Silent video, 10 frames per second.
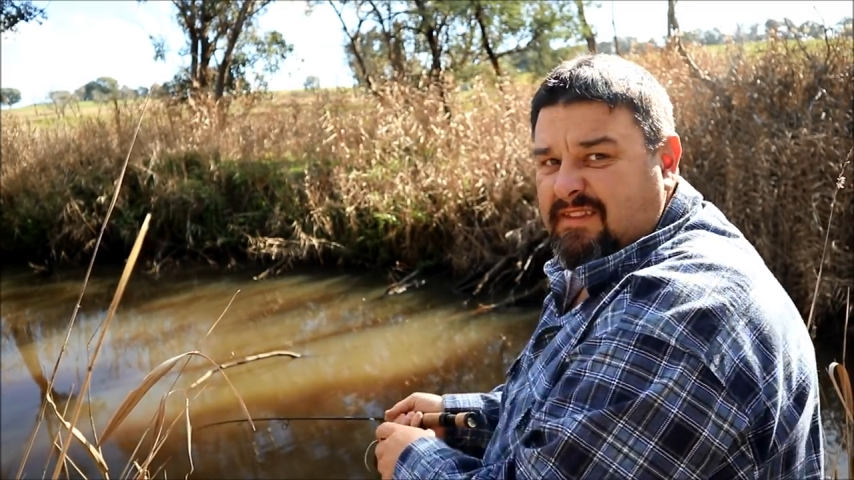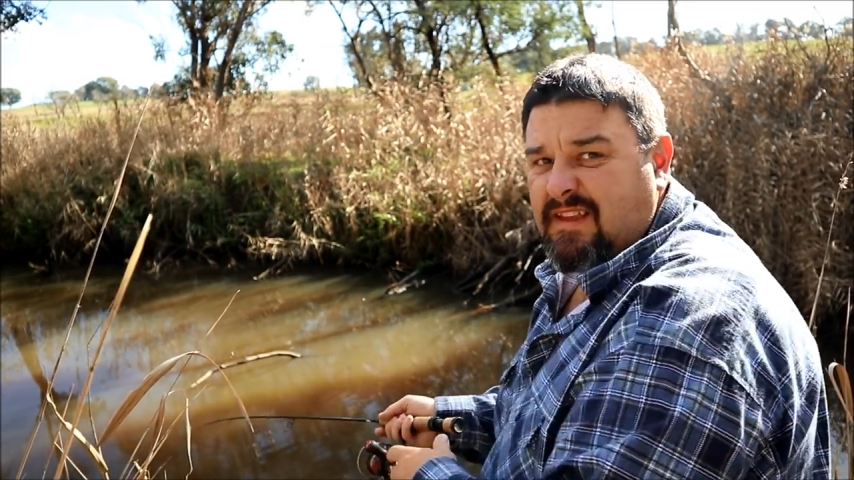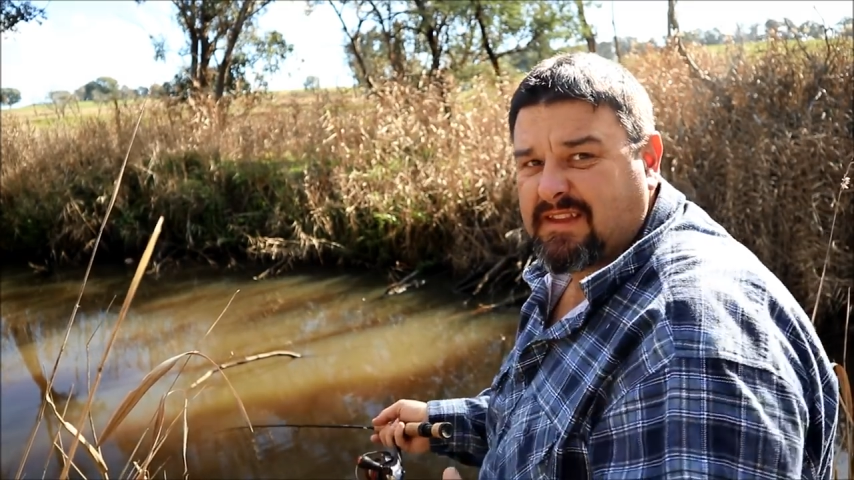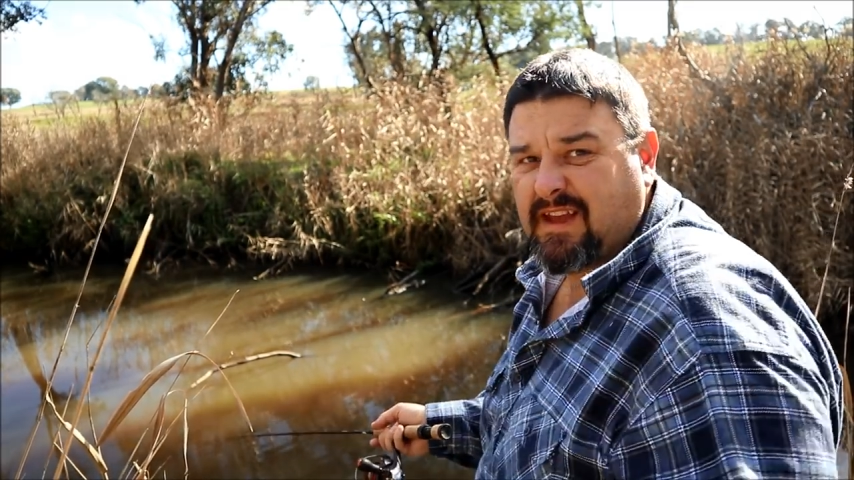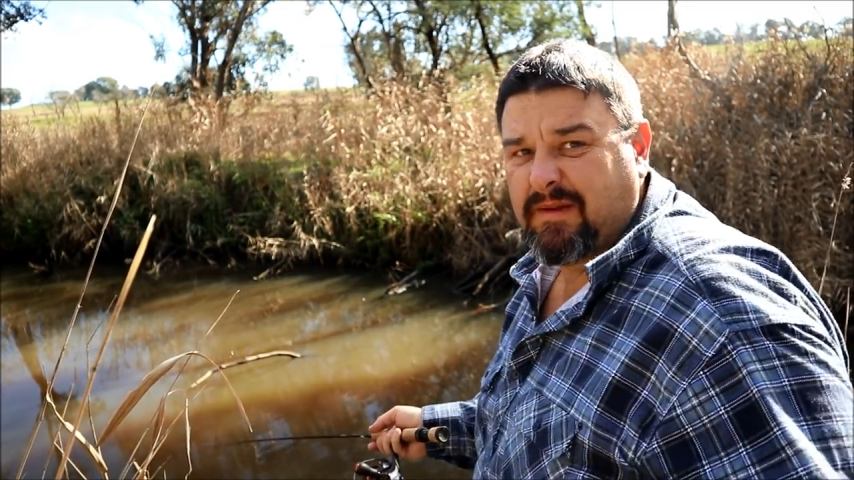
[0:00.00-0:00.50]

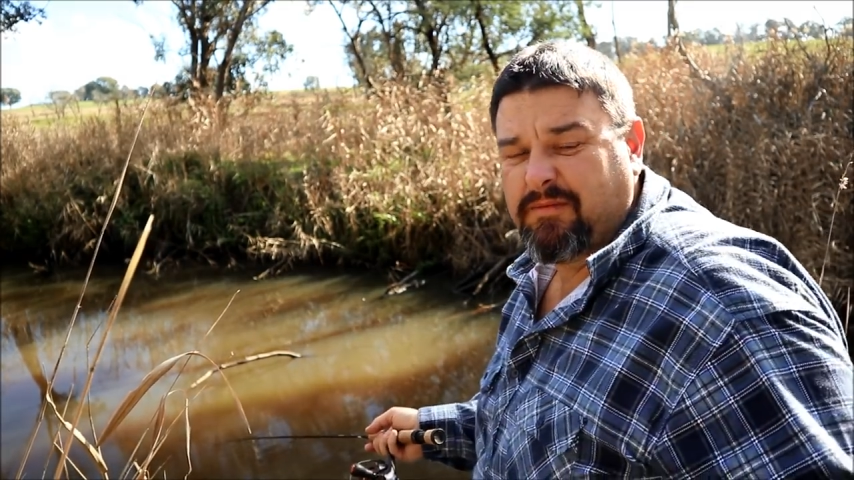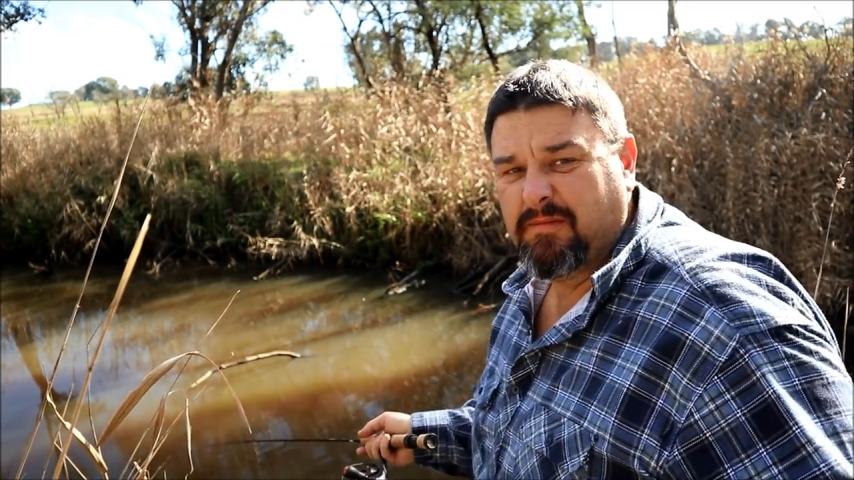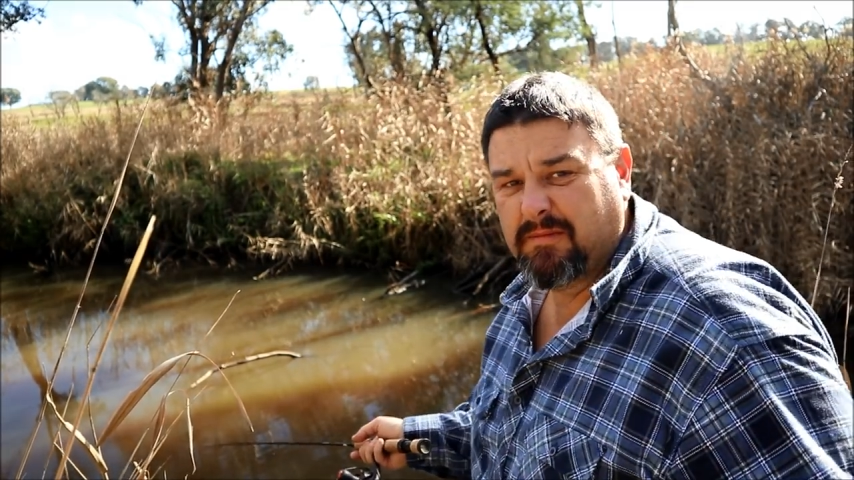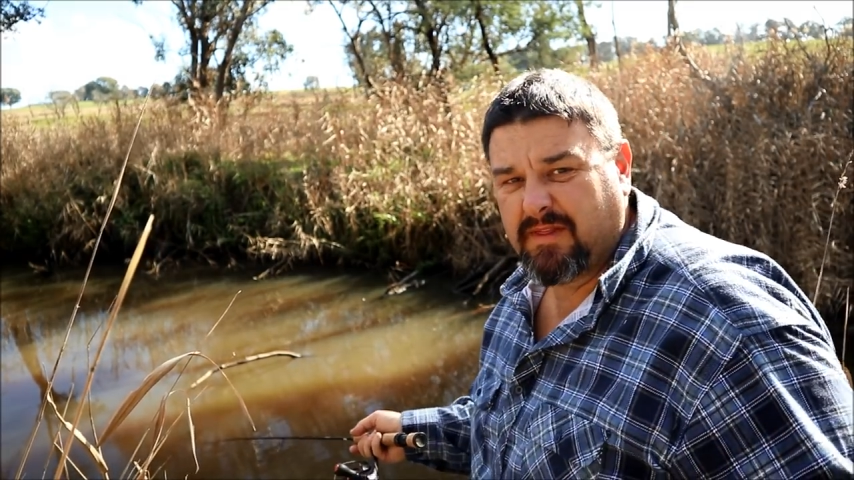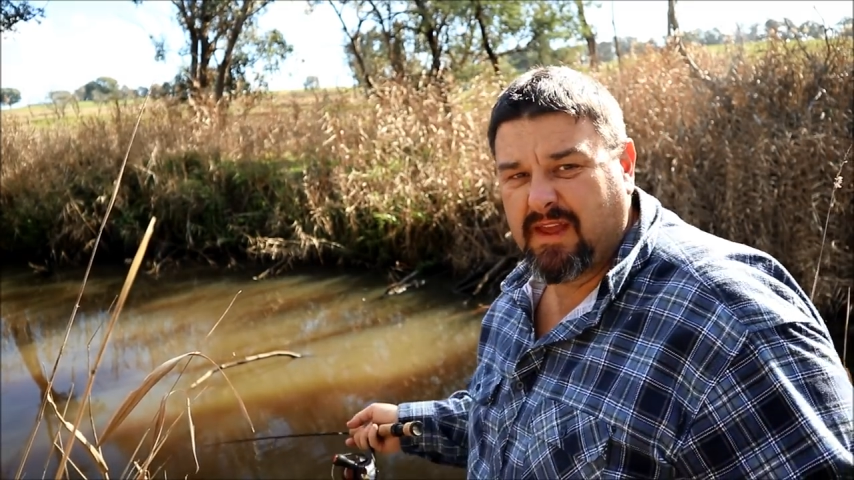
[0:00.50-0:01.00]
That's the other
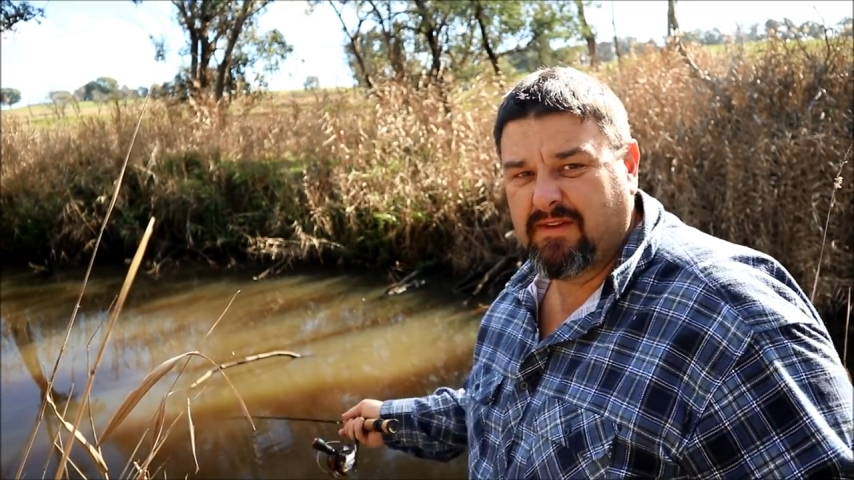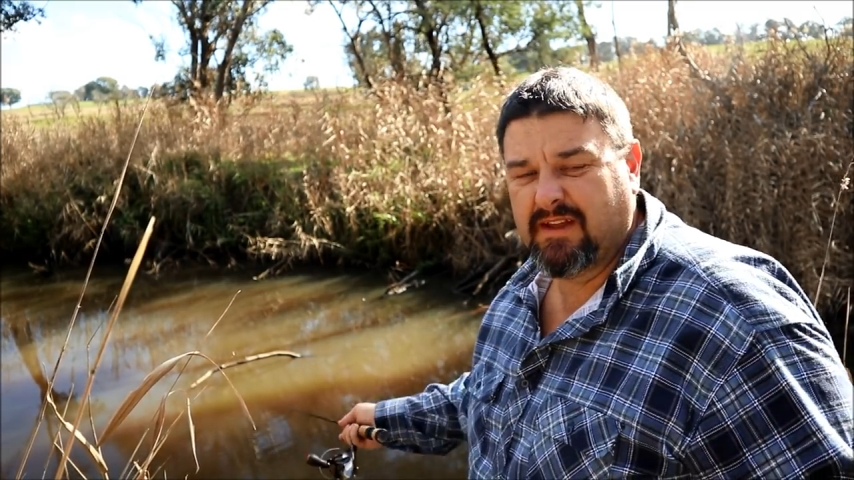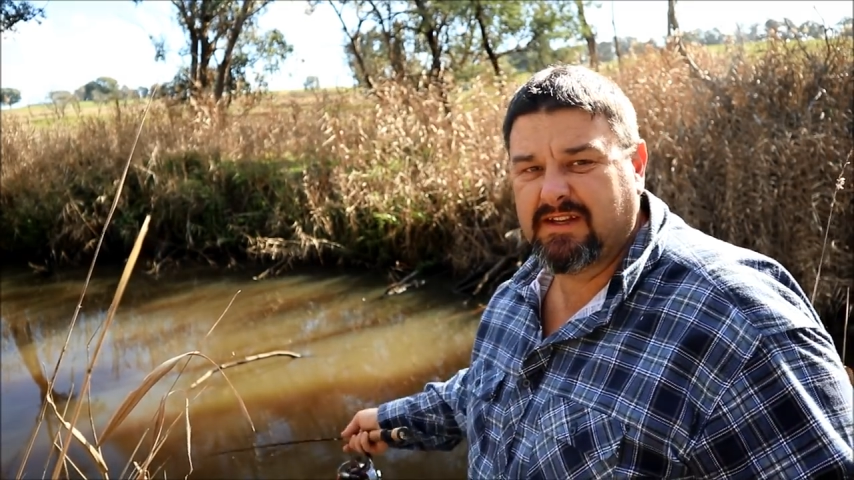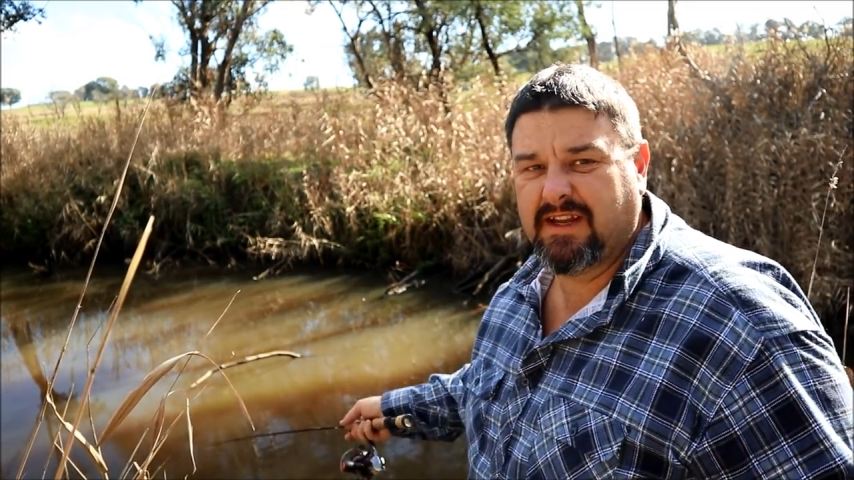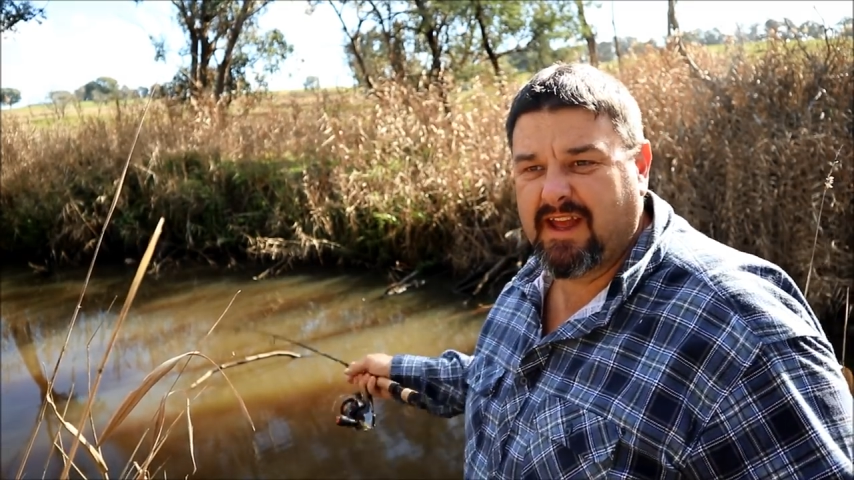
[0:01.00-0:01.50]
problem with
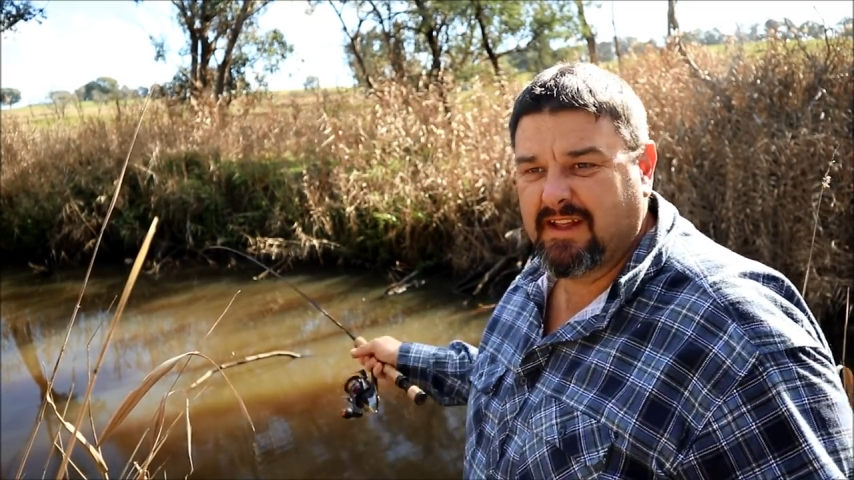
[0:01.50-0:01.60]
heavier jig